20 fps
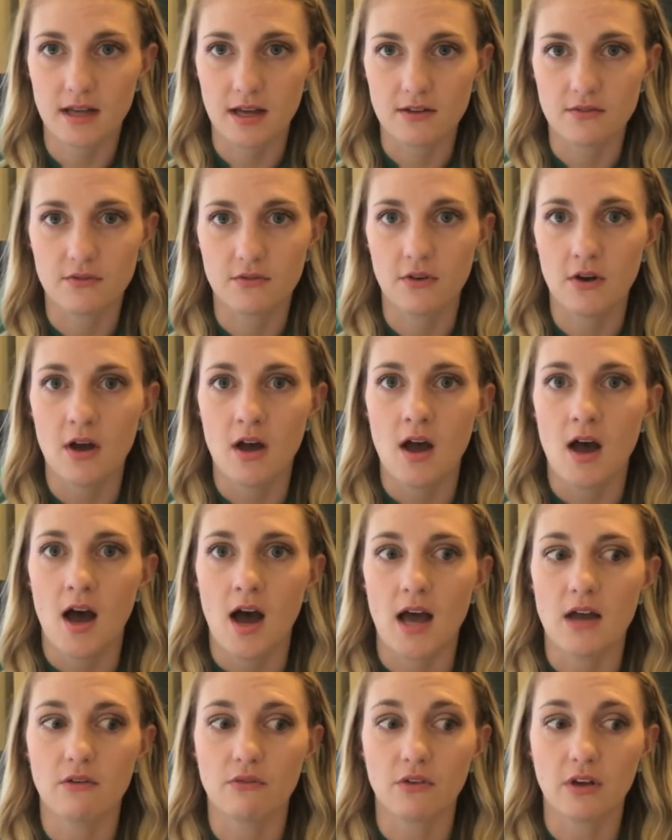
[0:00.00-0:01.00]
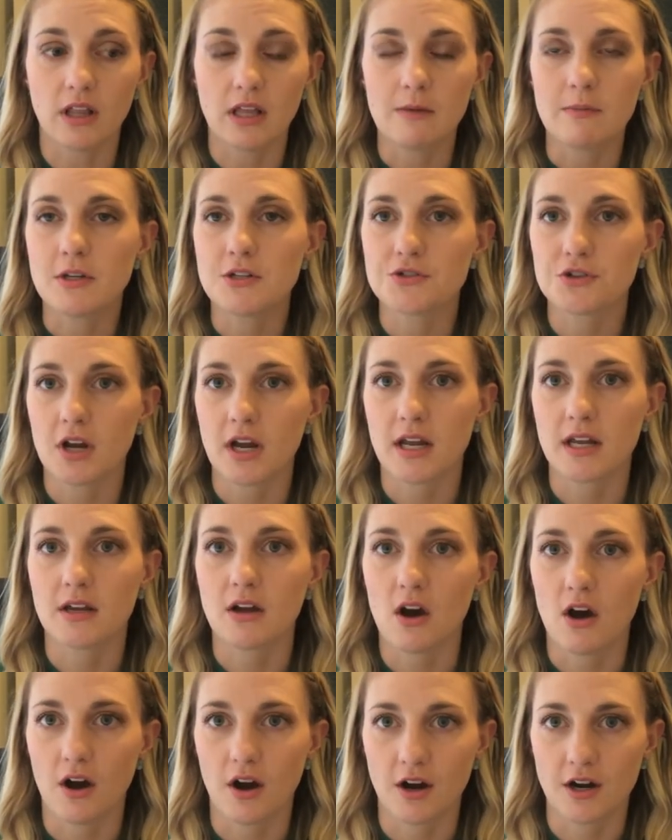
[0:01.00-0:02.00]
I've really been trying
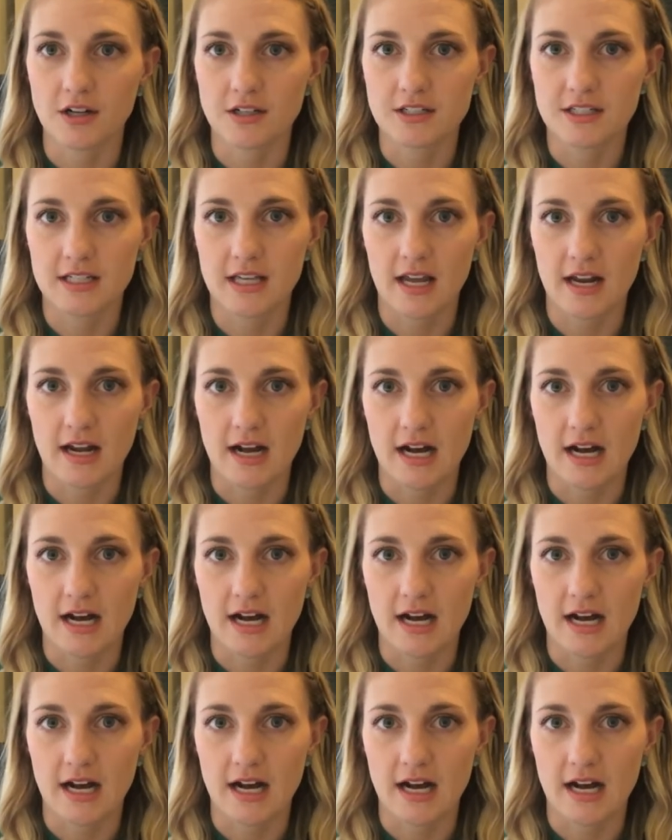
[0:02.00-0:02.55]
hard to get